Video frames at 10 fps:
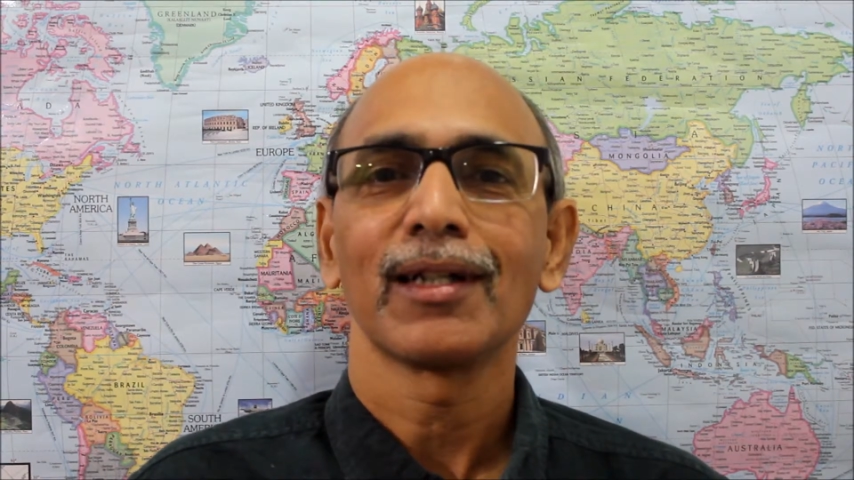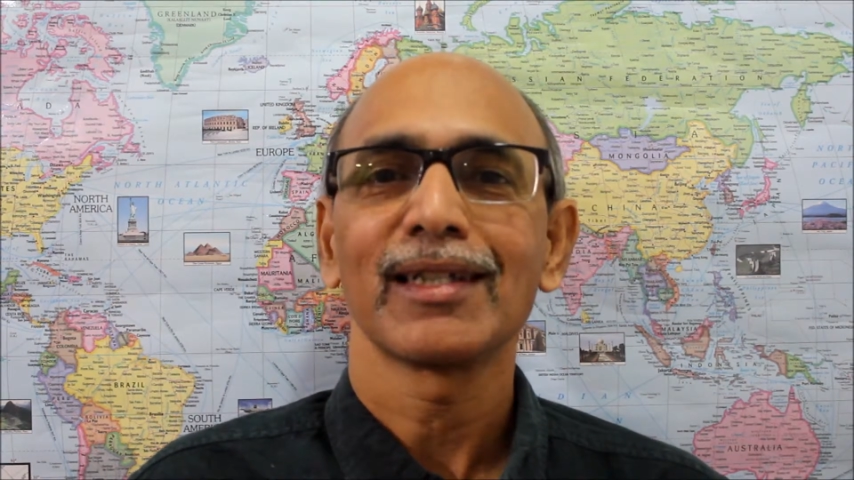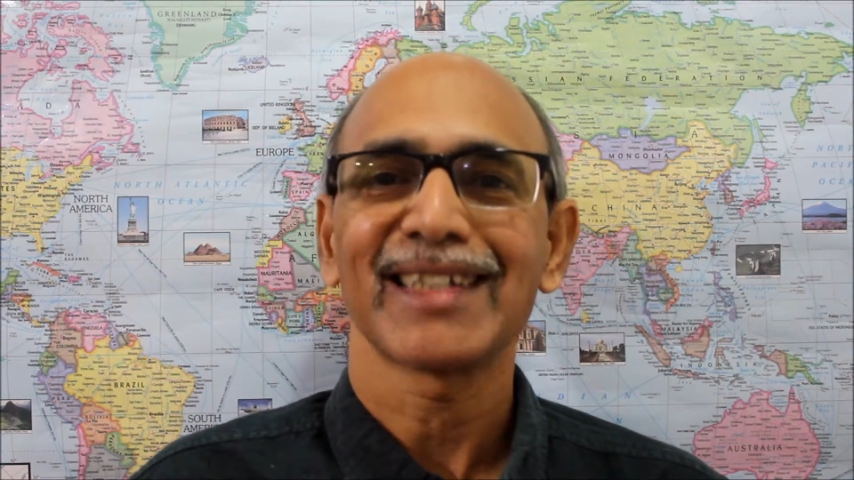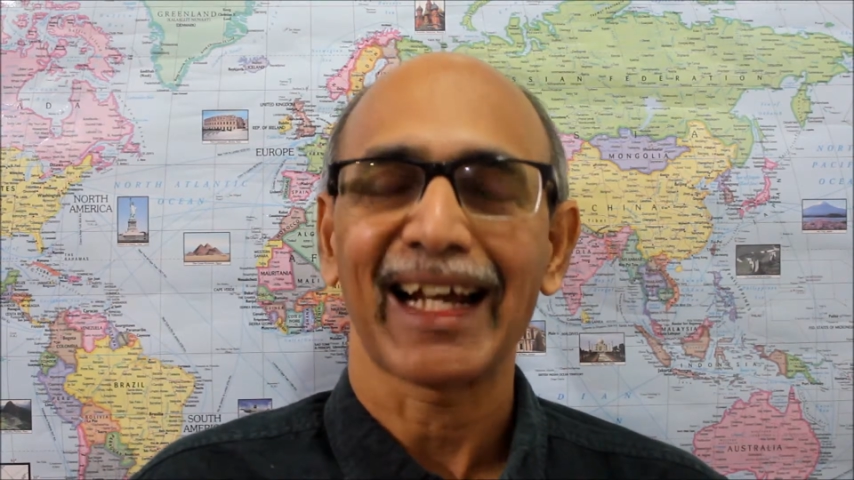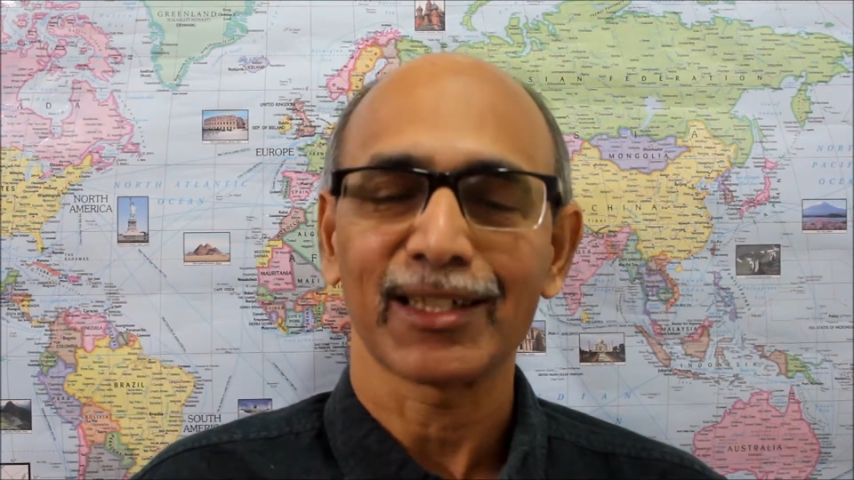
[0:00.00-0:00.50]

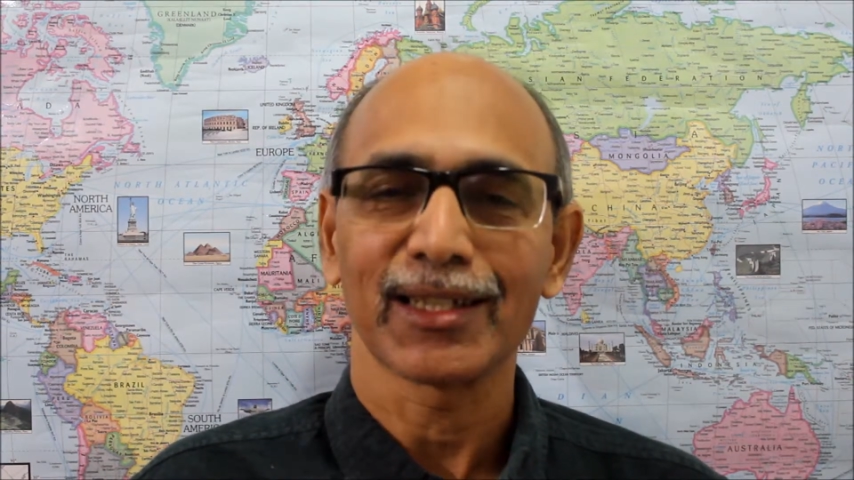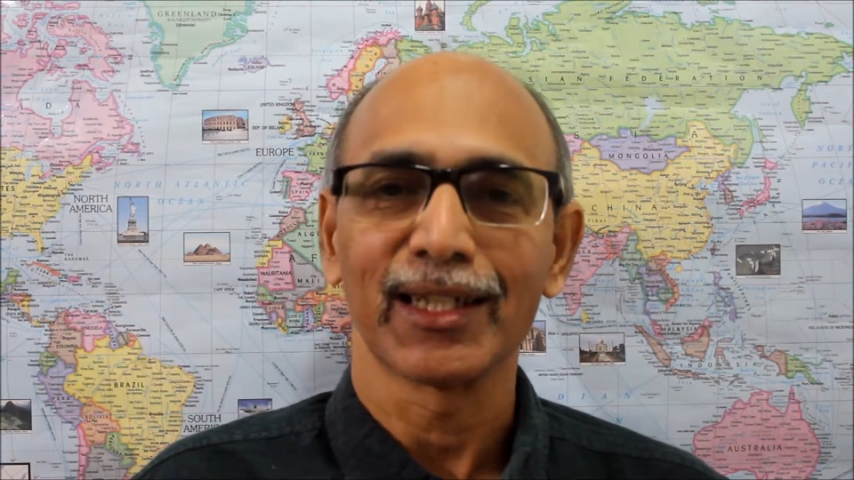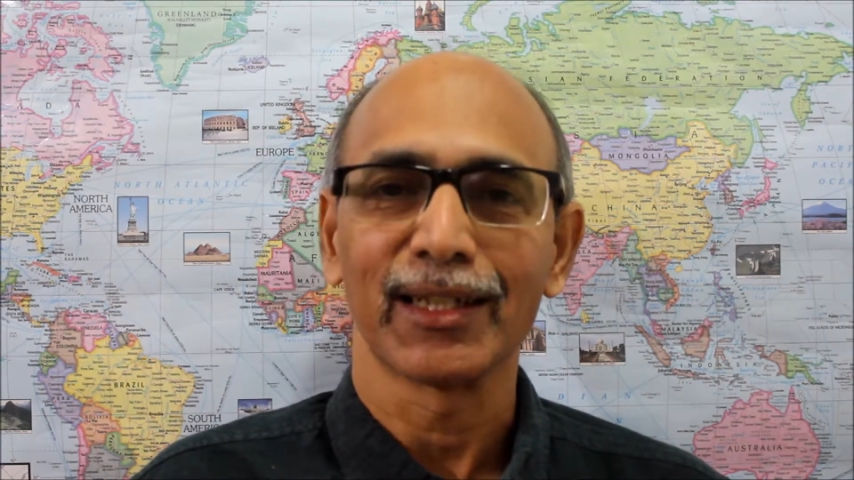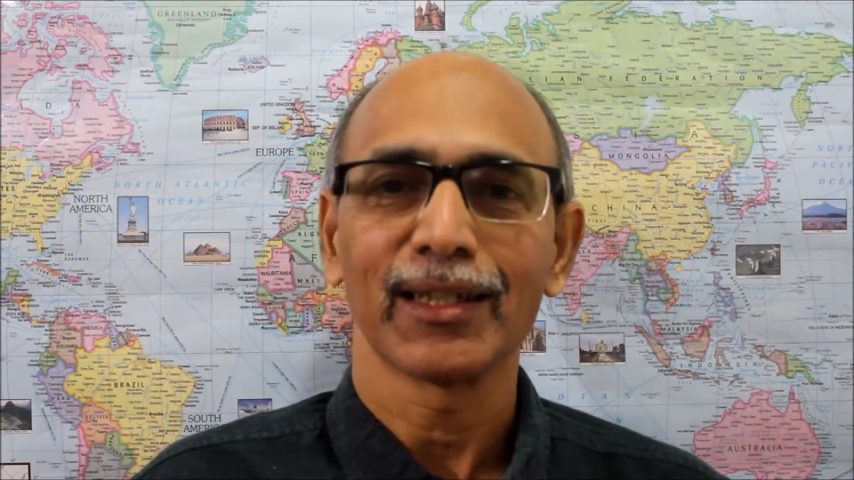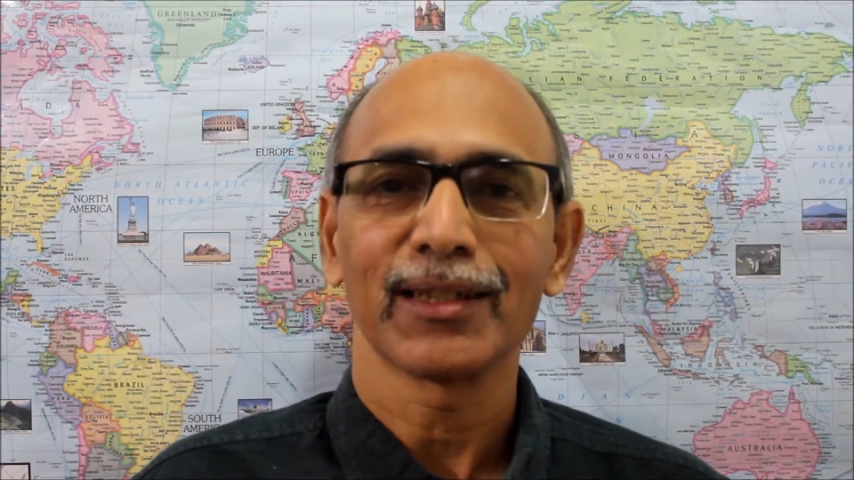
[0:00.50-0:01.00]

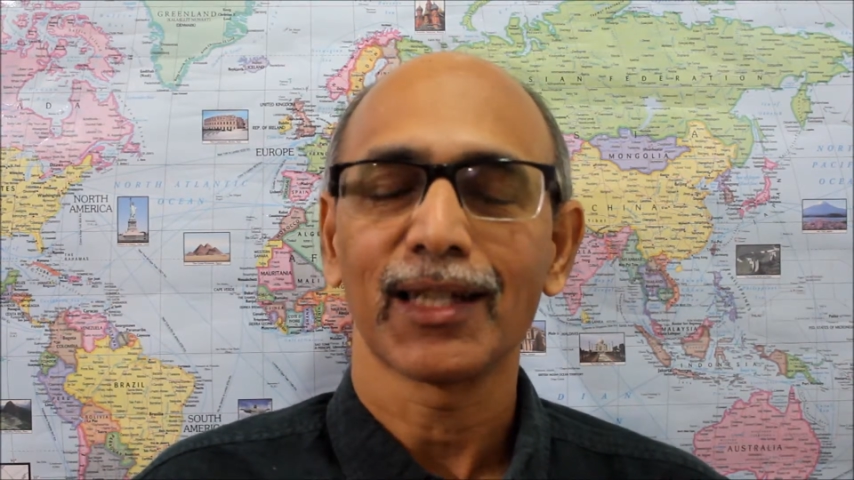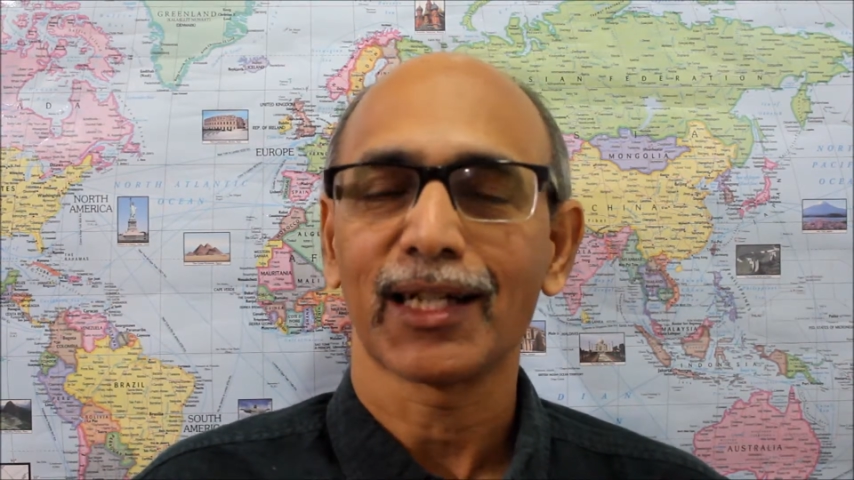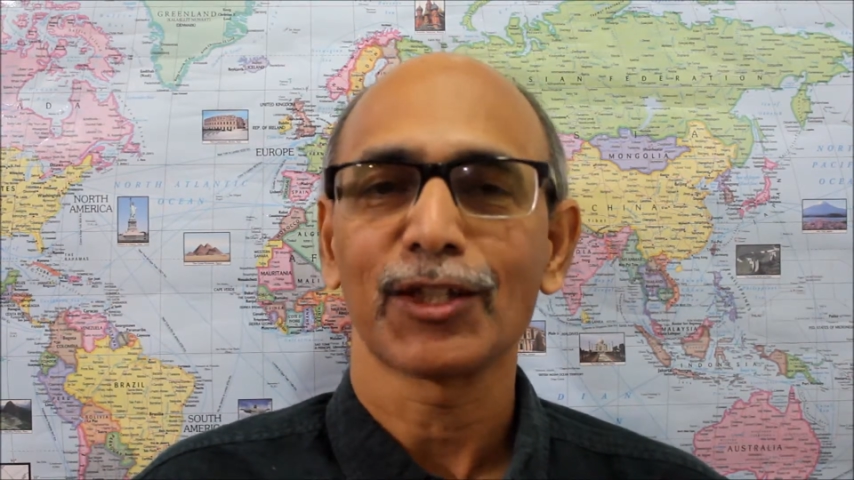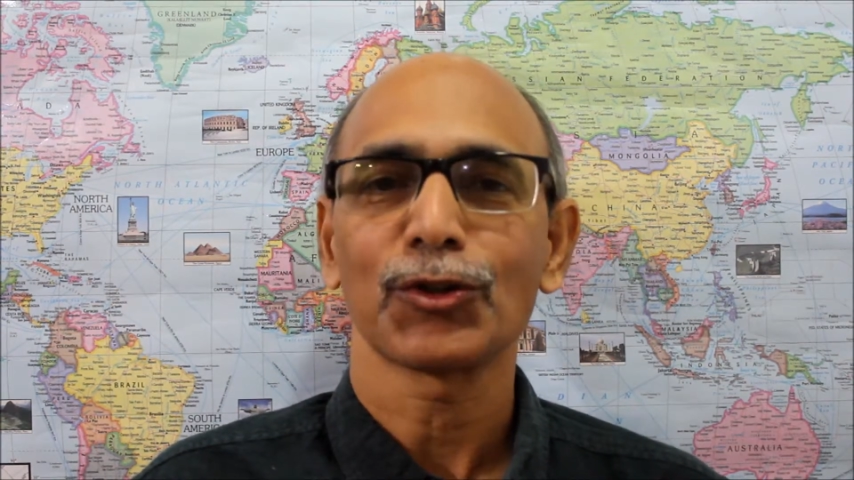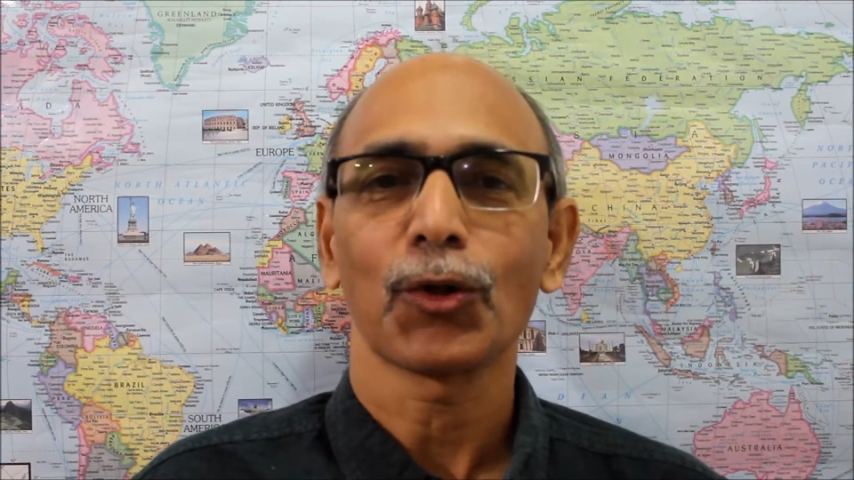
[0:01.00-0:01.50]
Saturday,
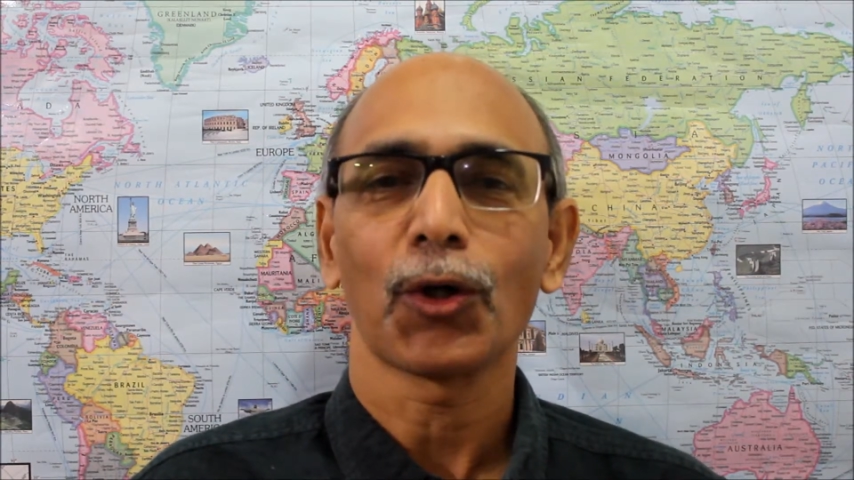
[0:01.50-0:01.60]
that is